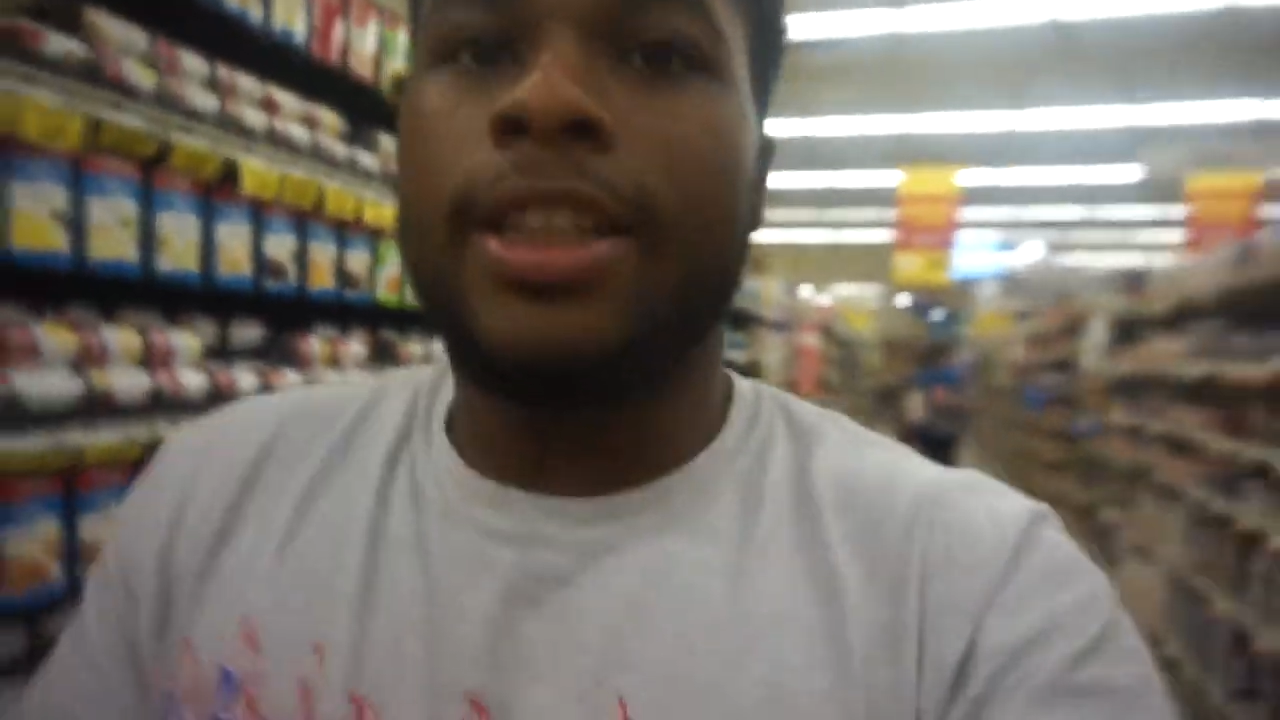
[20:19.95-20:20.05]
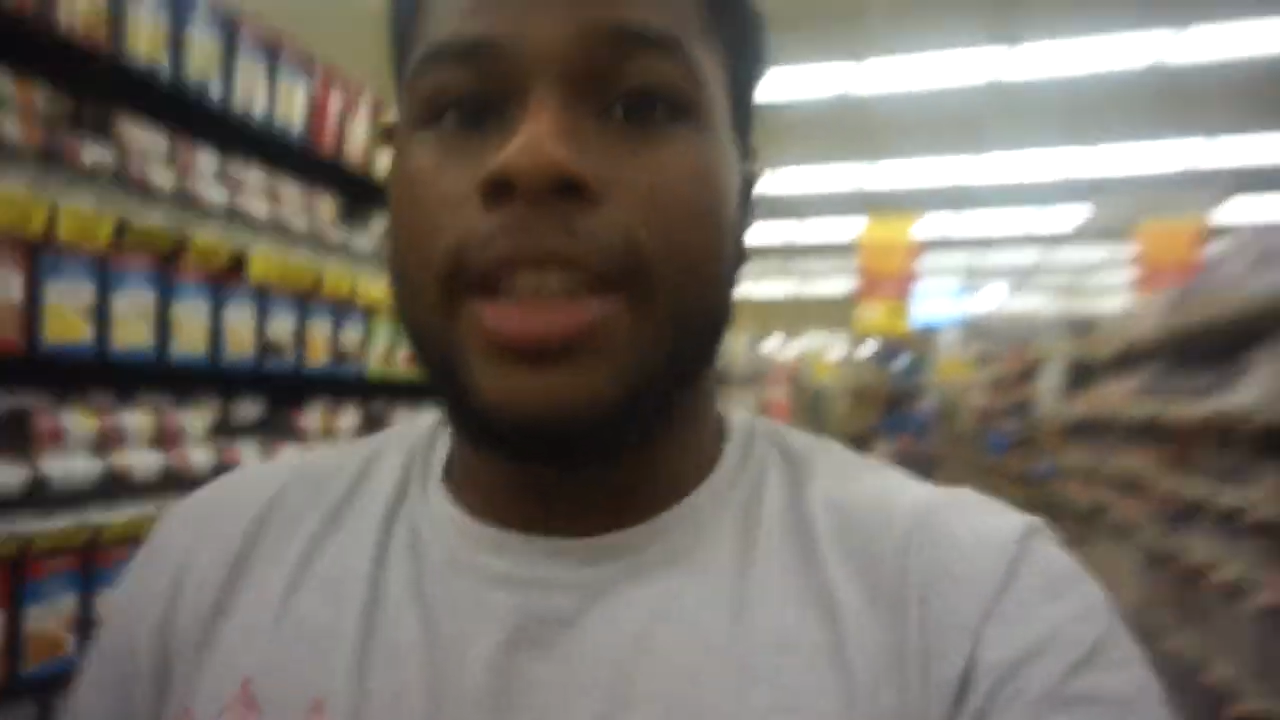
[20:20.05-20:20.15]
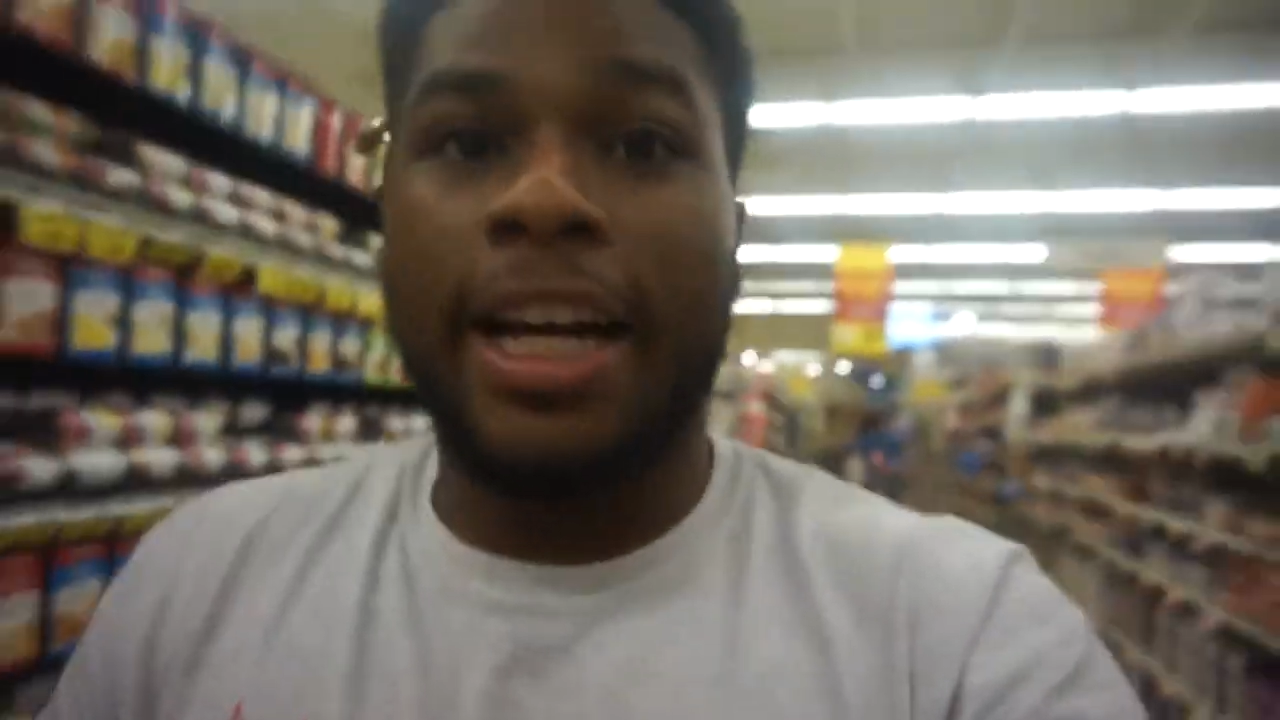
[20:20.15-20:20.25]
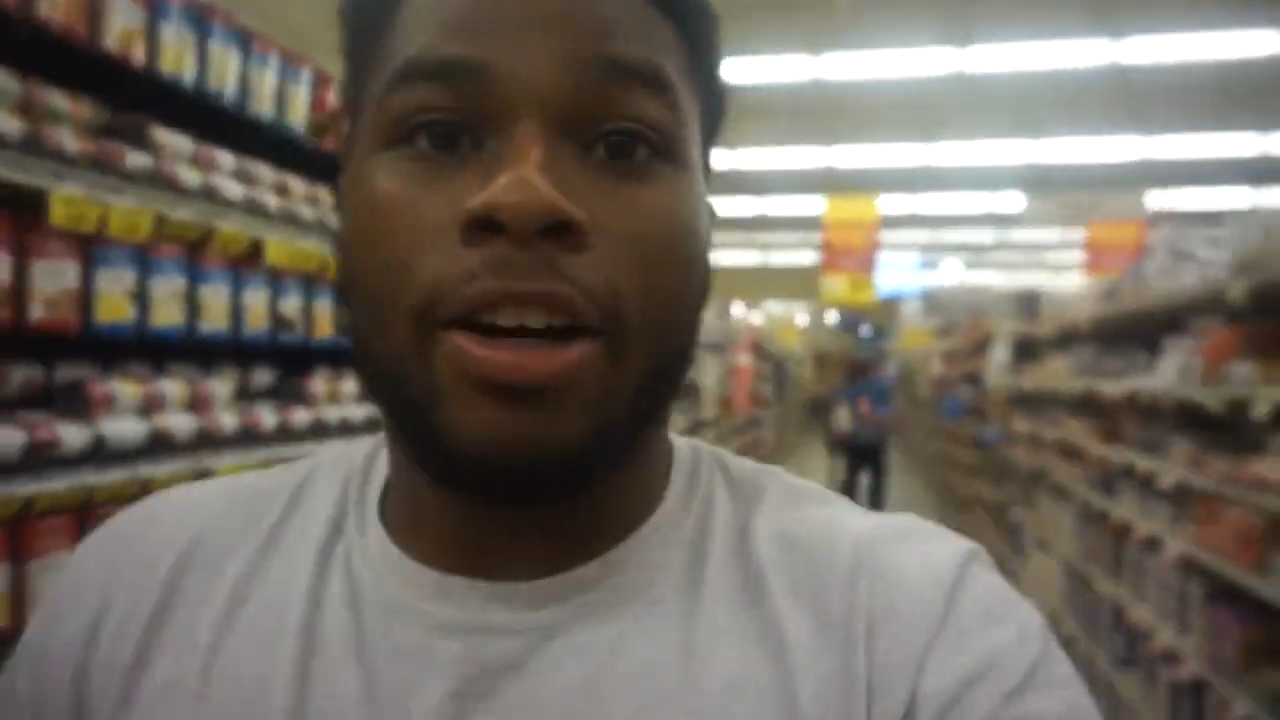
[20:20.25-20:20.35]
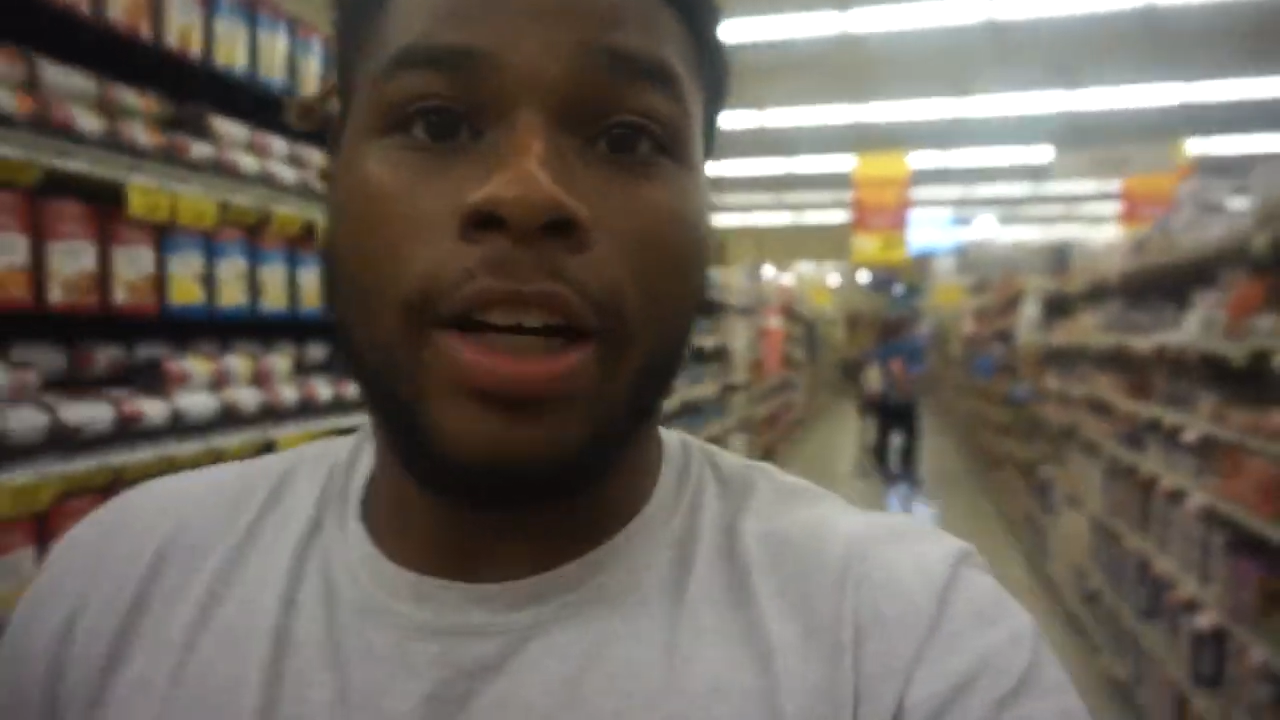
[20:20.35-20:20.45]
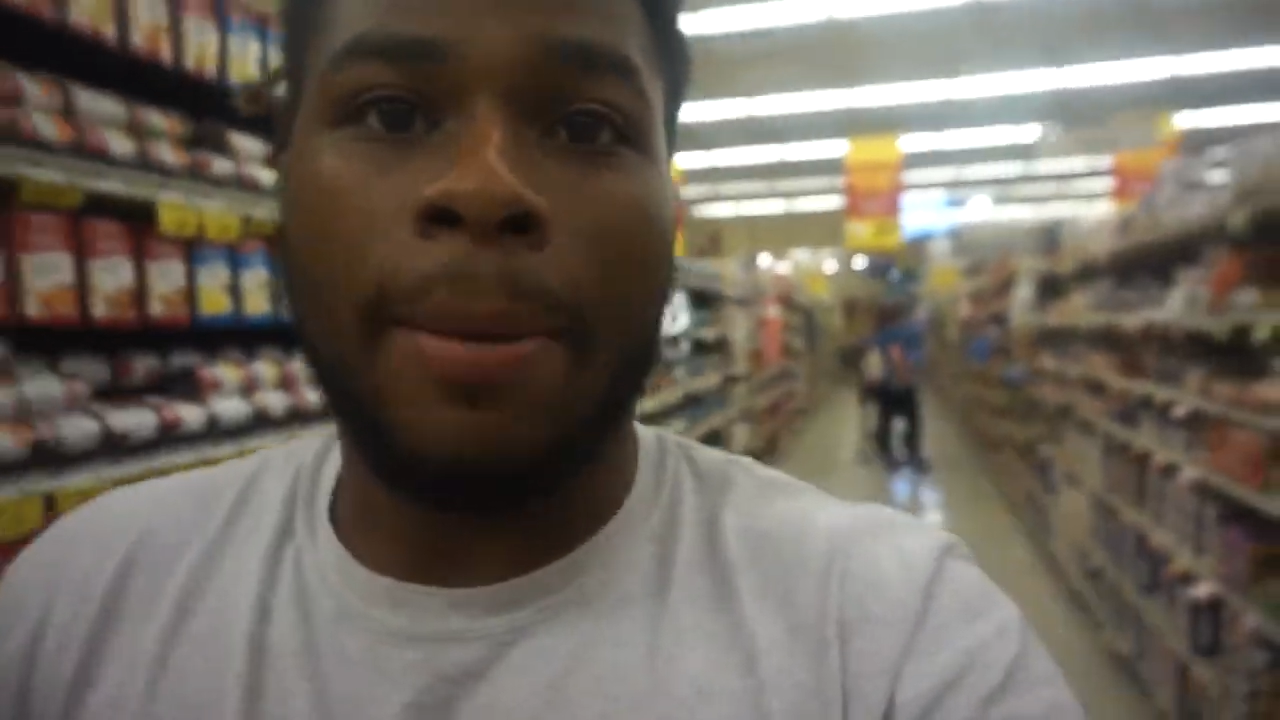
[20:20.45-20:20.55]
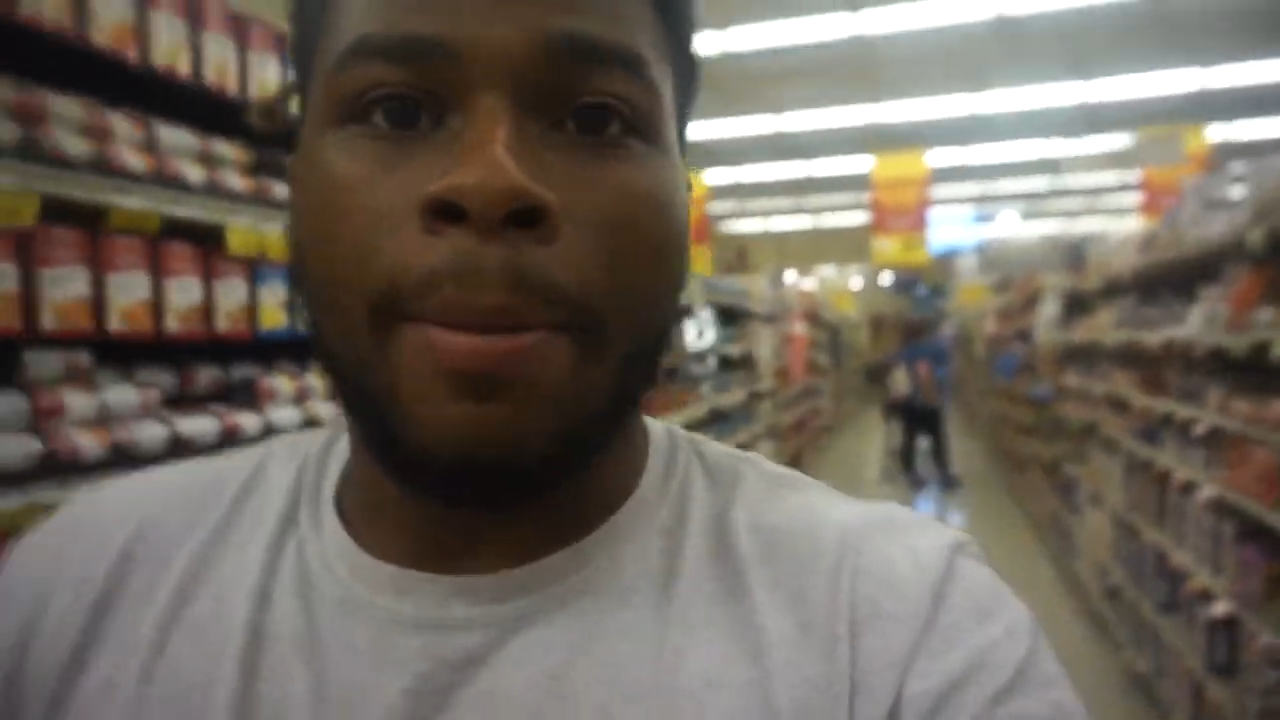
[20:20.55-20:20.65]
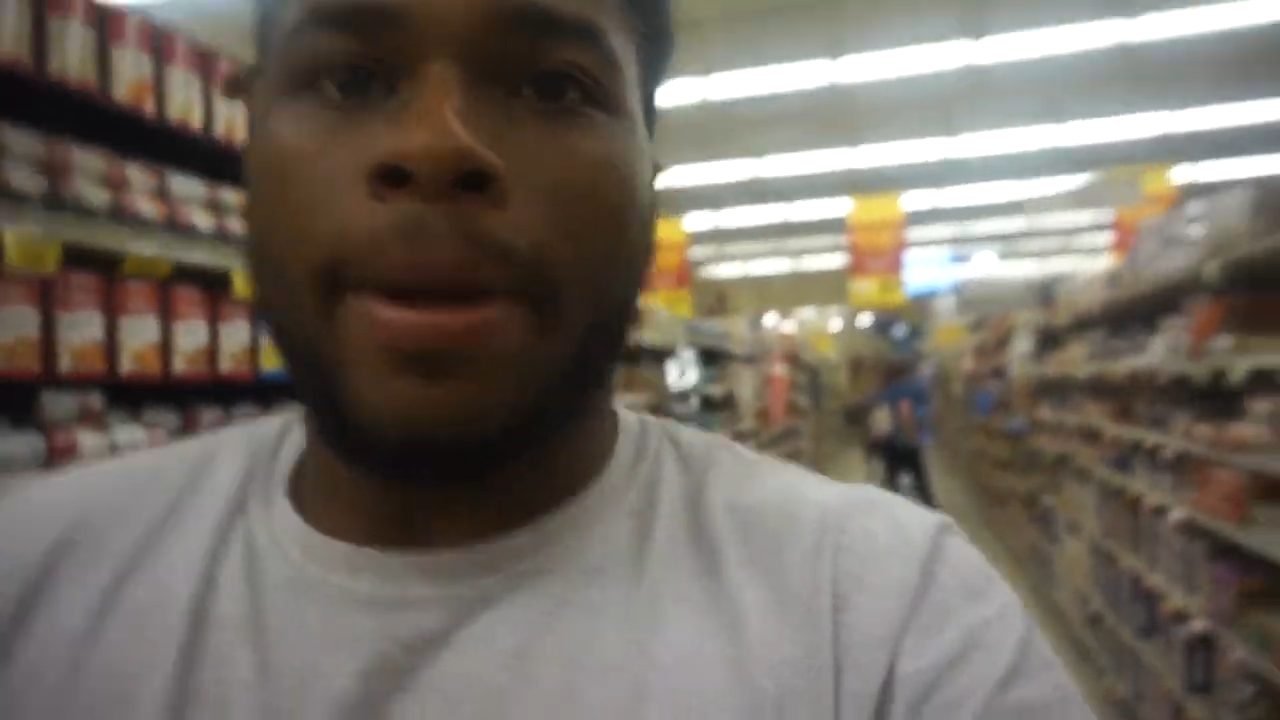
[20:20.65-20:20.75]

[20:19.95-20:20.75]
That girl like me